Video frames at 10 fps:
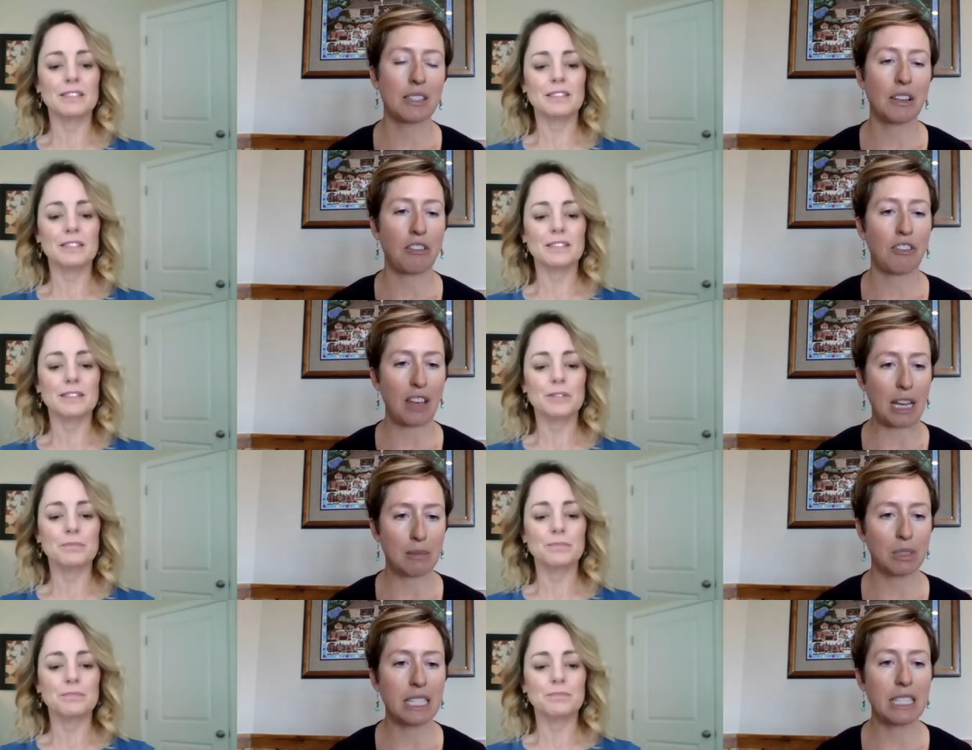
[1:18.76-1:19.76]
Speaker 1: that
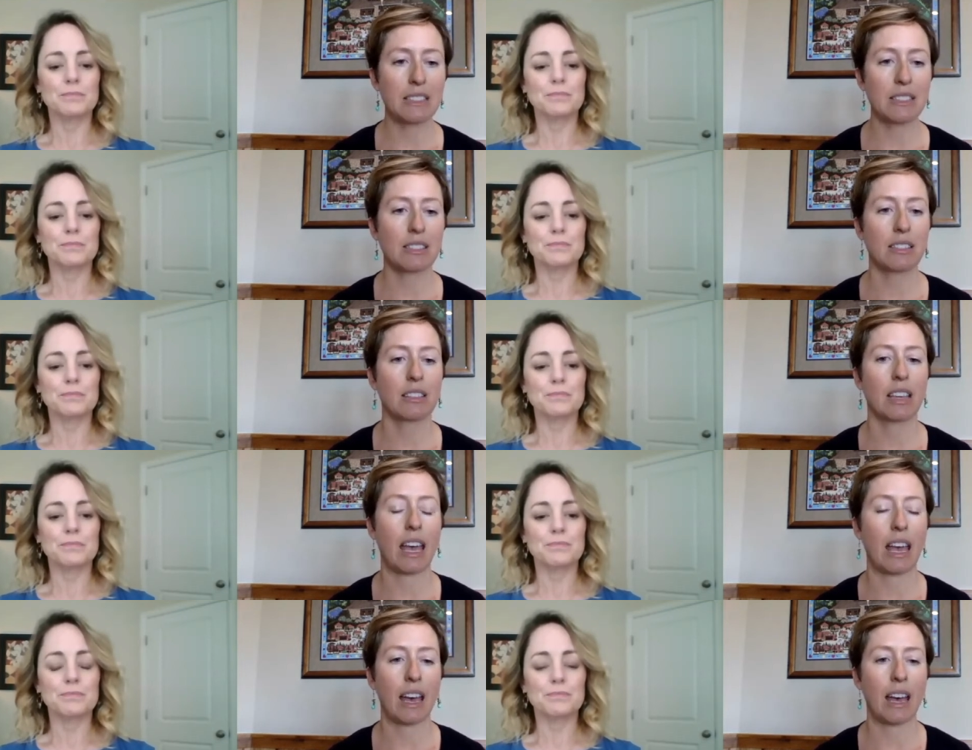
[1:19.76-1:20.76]
families
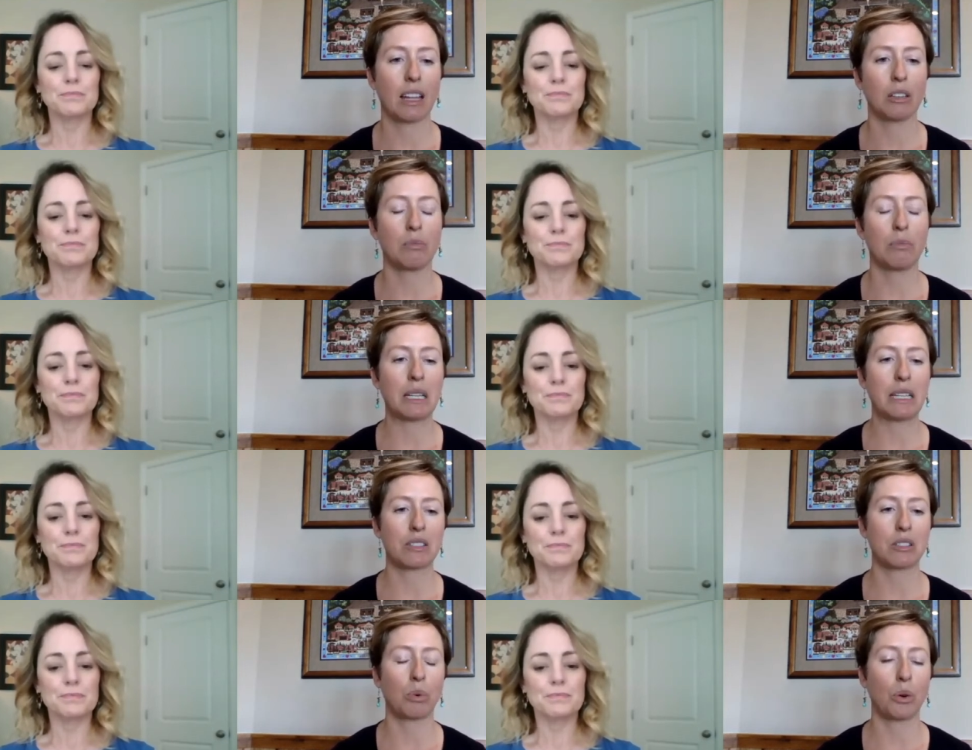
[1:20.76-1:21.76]
can be
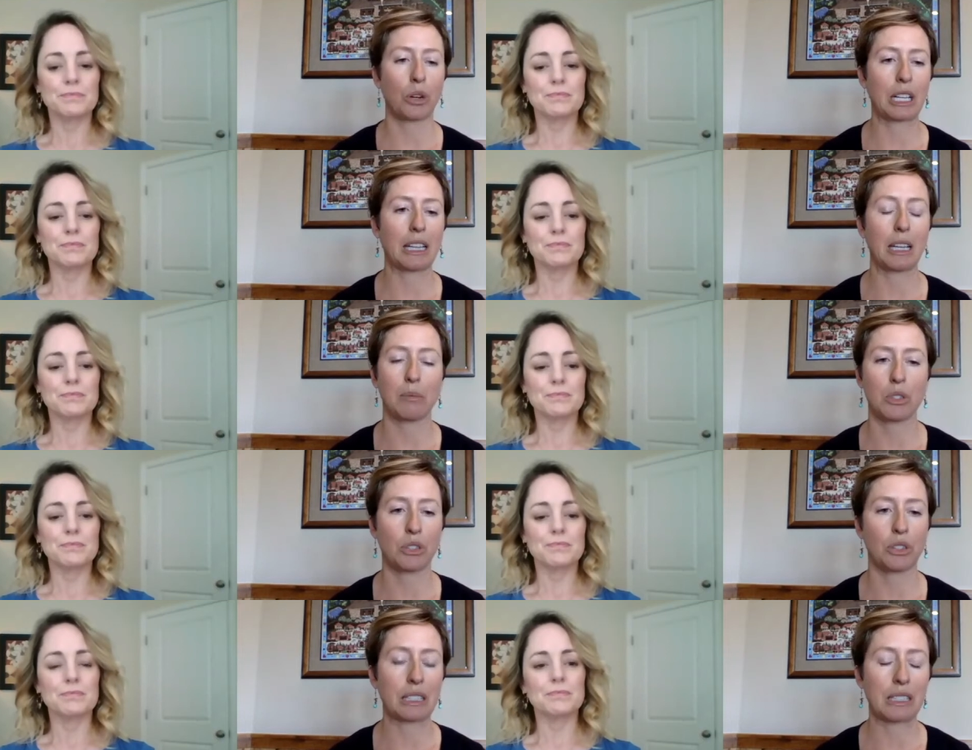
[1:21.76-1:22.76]
supporting them
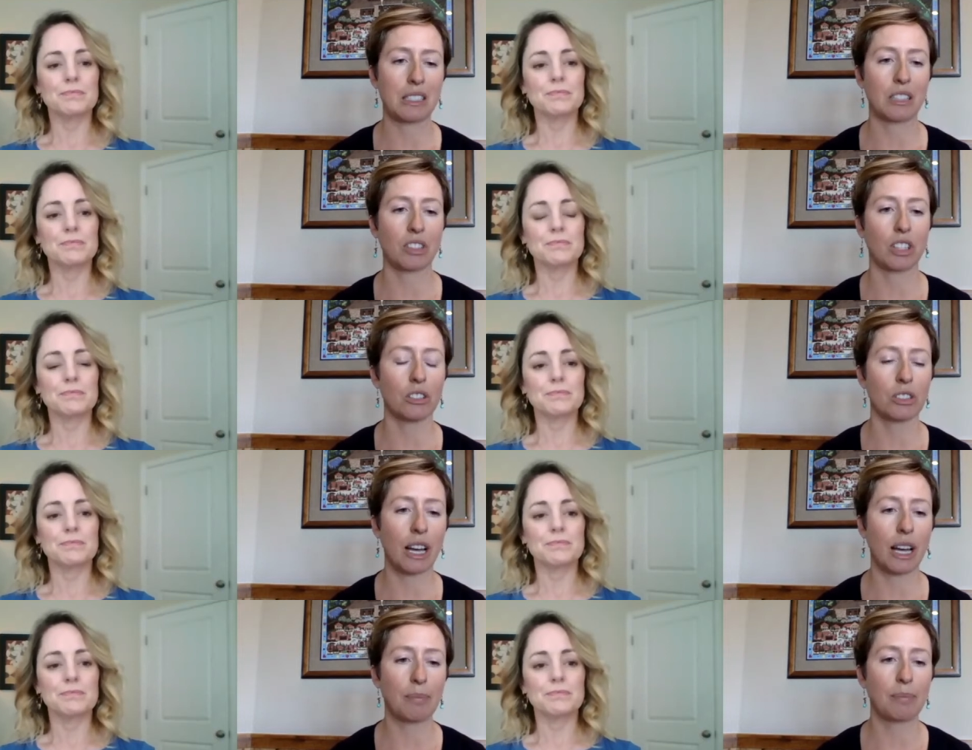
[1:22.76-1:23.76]
during this difficult
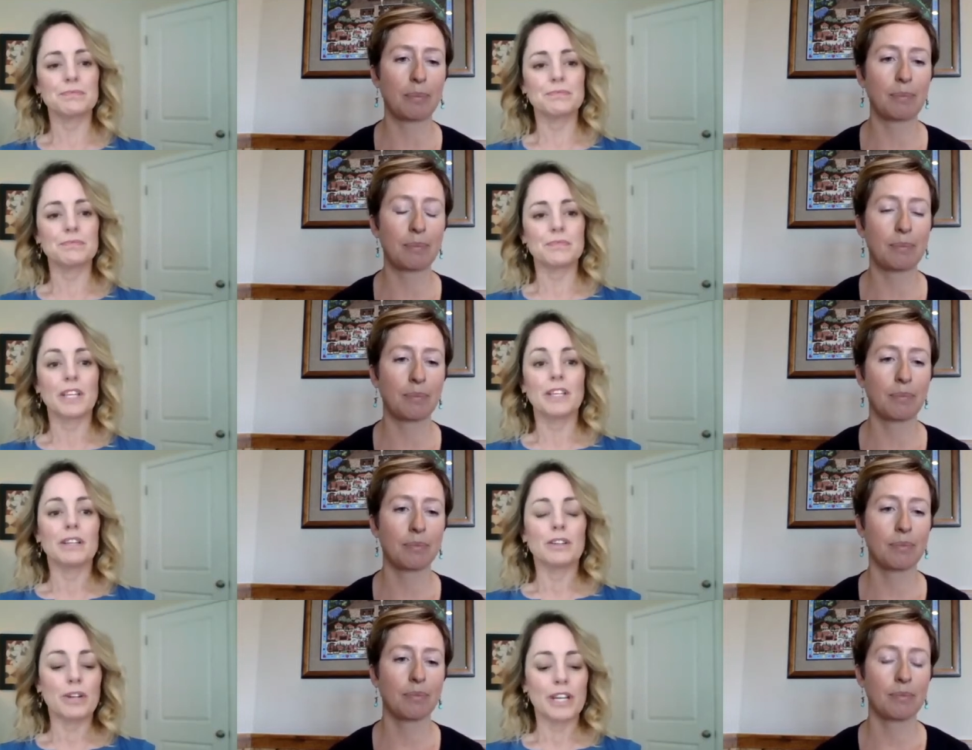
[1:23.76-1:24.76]
time?
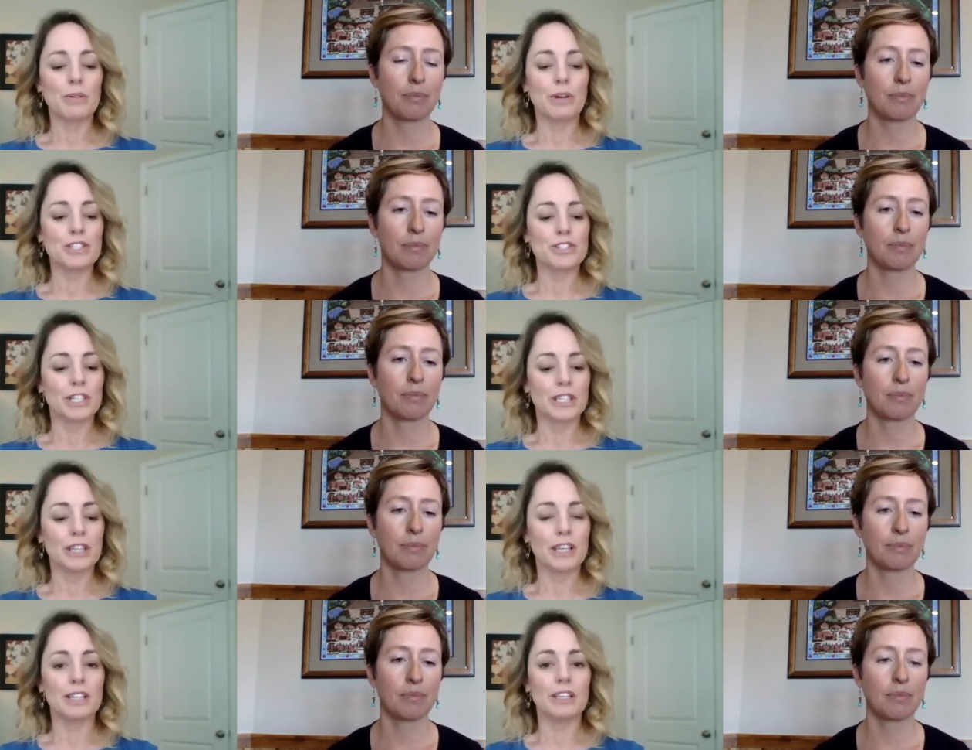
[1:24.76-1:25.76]
Speaker 2: Great question.
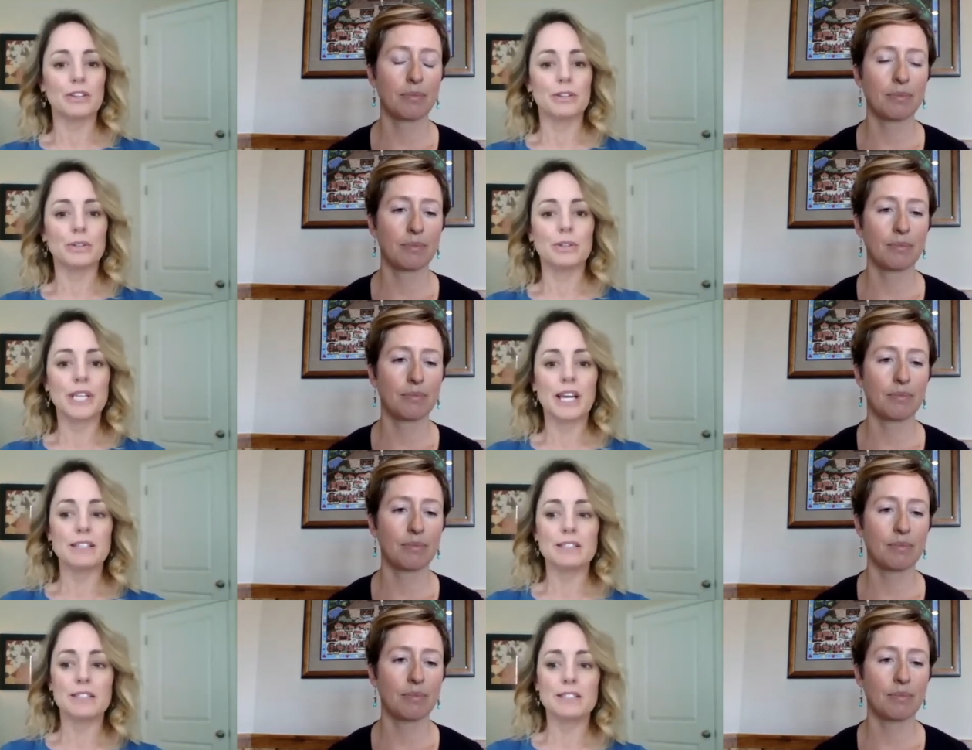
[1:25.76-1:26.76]
Thank you.
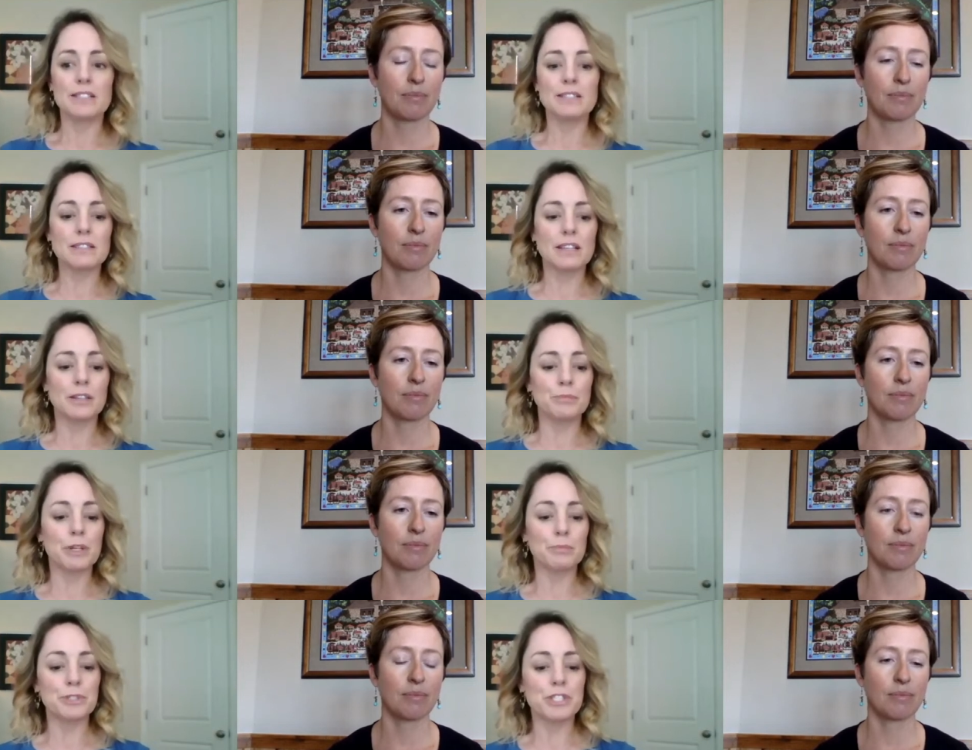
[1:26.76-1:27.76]
Yes, this is um,
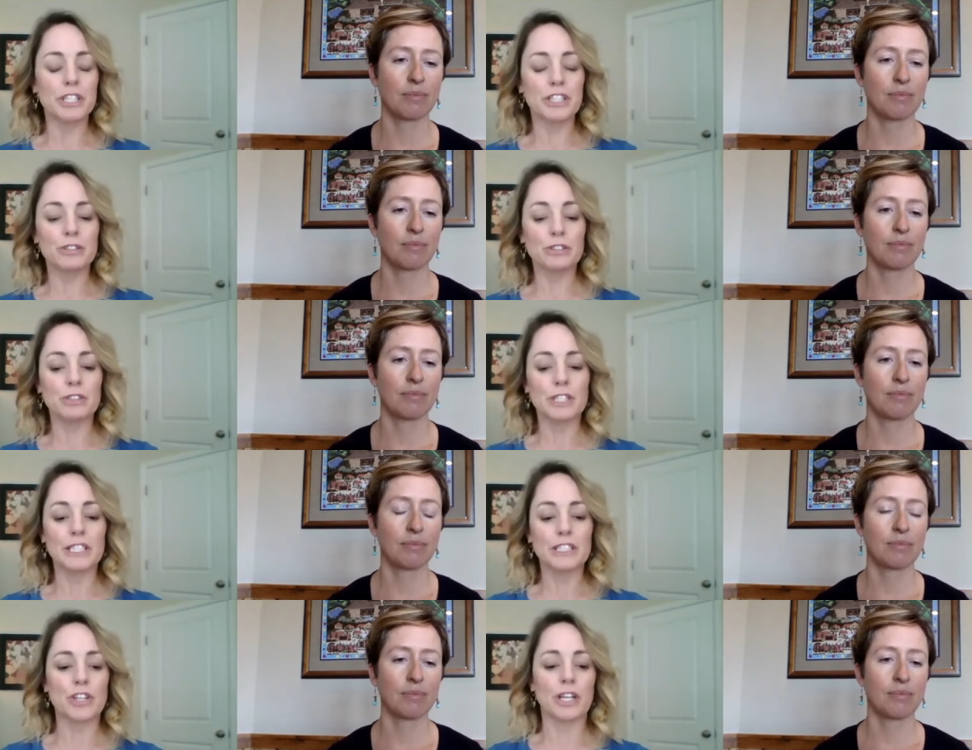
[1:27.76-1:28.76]
a
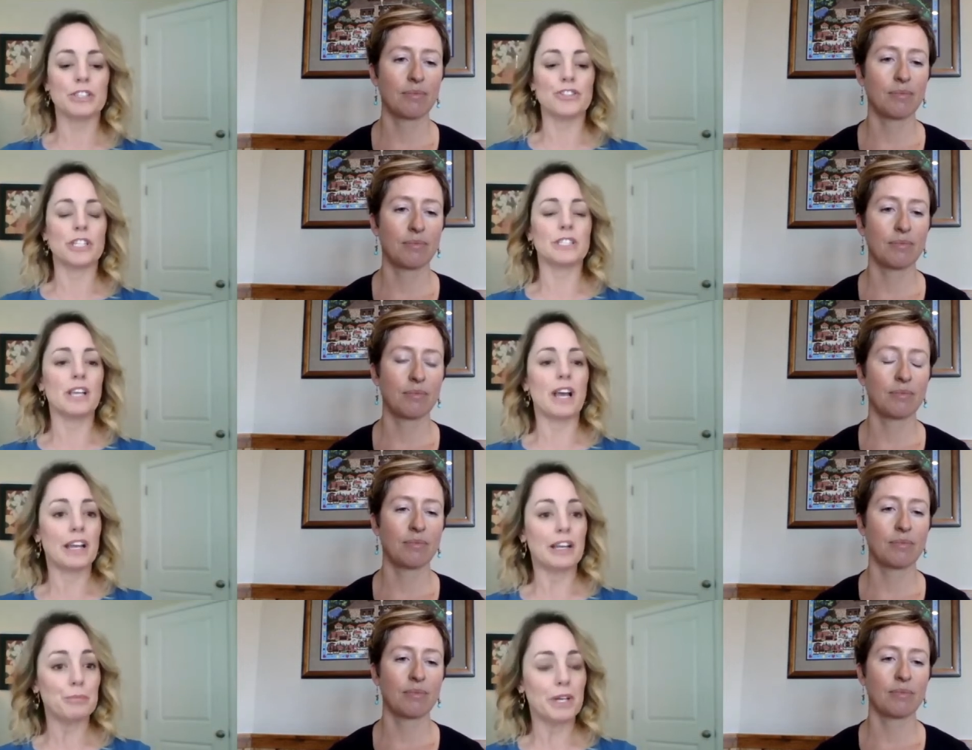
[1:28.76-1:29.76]
particularly challenging
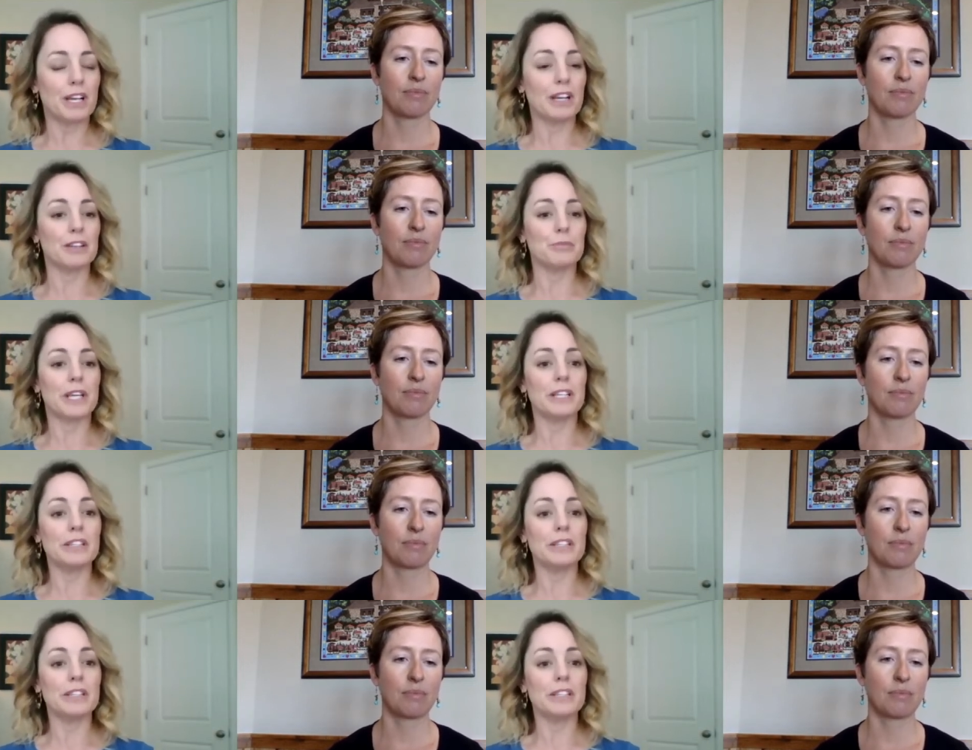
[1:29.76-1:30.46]
time, um, and